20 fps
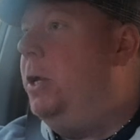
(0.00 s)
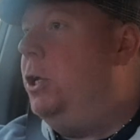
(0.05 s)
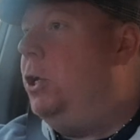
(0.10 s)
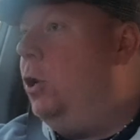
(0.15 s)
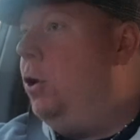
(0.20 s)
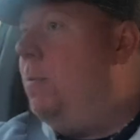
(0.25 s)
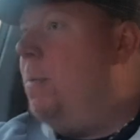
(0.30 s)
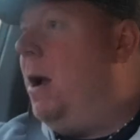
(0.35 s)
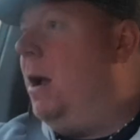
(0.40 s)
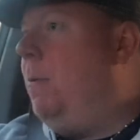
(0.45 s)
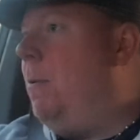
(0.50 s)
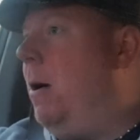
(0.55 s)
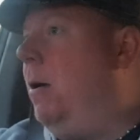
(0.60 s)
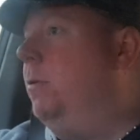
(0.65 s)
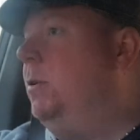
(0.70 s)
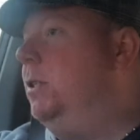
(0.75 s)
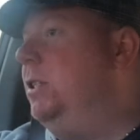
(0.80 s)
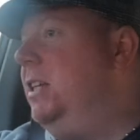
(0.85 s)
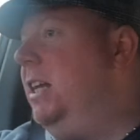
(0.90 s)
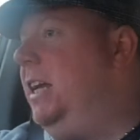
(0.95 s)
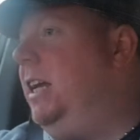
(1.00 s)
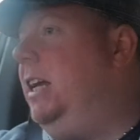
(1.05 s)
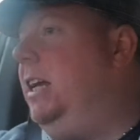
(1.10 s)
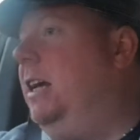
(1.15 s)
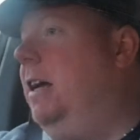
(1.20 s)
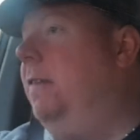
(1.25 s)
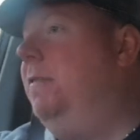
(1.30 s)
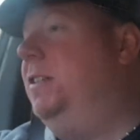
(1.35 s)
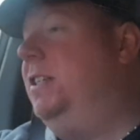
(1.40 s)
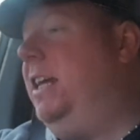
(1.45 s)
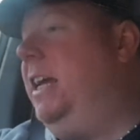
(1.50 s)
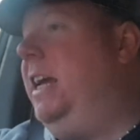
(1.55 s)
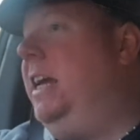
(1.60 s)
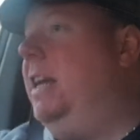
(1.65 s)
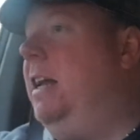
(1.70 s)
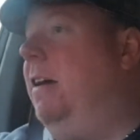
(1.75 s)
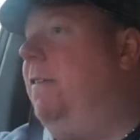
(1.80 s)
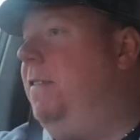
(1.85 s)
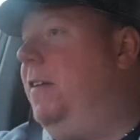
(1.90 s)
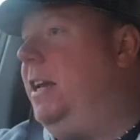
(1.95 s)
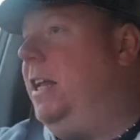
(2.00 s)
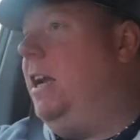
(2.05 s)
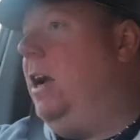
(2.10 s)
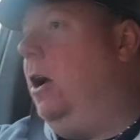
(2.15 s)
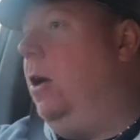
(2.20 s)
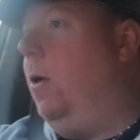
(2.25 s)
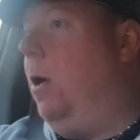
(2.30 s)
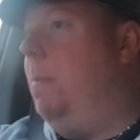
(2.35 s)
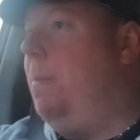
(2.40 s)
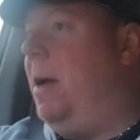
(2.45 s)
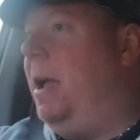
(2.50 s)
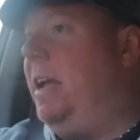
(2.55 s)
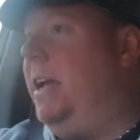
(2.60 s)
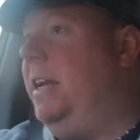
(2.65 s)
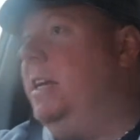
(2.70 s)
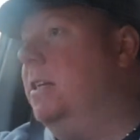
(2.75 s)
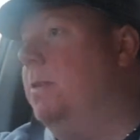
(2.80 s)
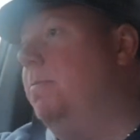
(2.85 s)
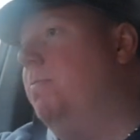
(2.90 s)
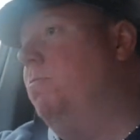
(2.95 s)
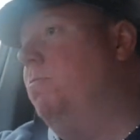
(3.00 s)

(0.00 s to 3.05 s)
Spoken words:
you may well have seen a video I made